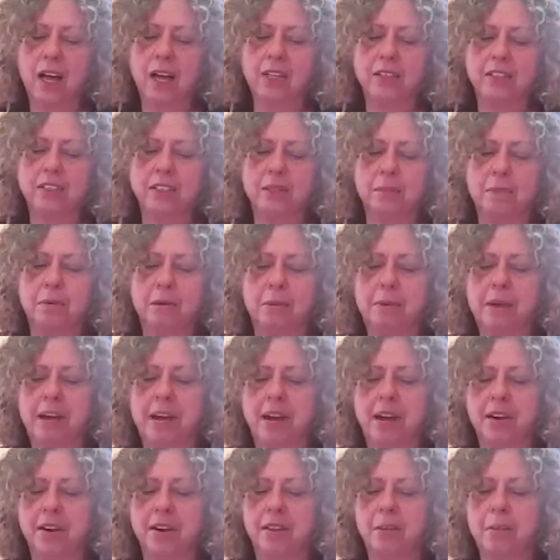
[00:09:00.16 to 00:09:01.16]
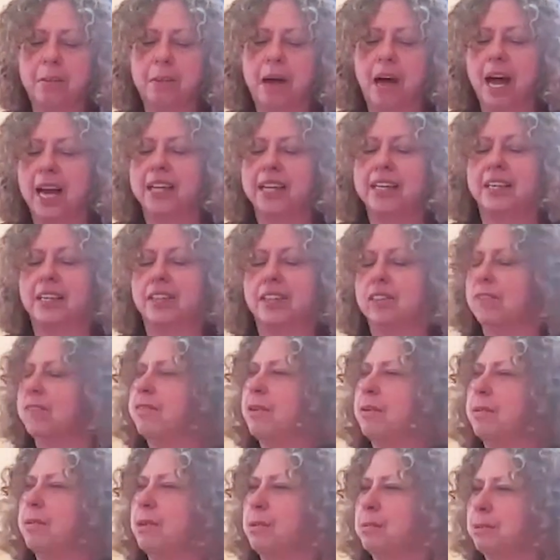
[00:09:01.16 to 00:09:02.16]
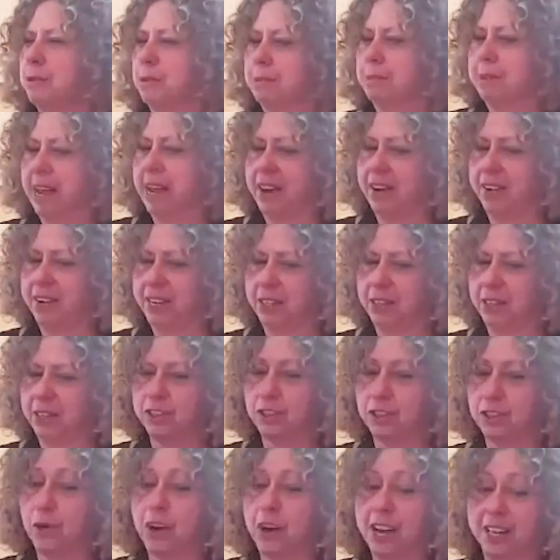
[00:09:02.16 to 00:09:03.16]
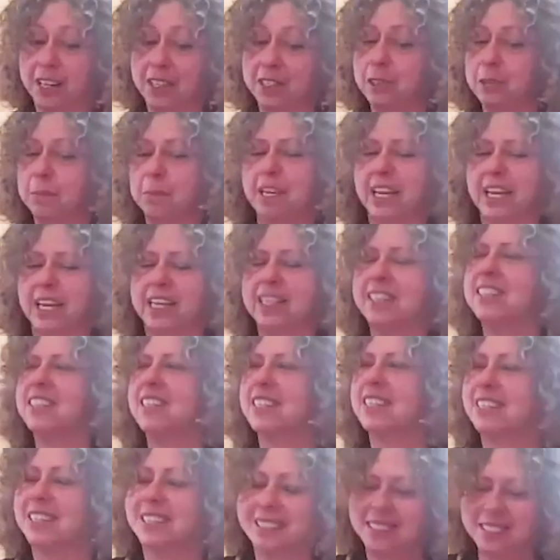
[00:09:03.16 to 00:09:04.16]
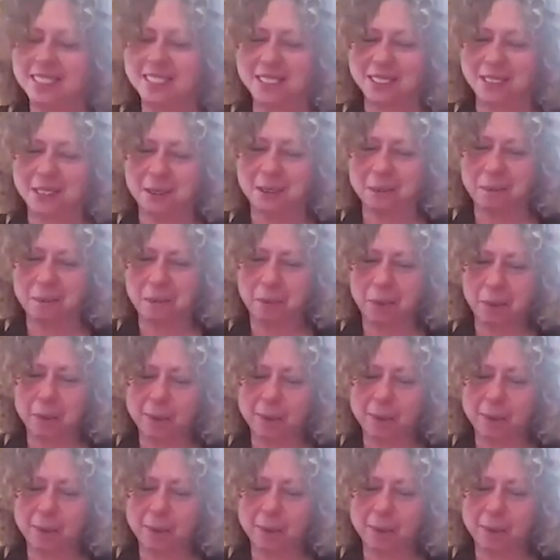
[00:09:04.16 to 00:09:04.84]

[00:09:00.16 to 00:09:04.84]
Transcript: on to prepare the mind as if it were preparing soil to plant seeds.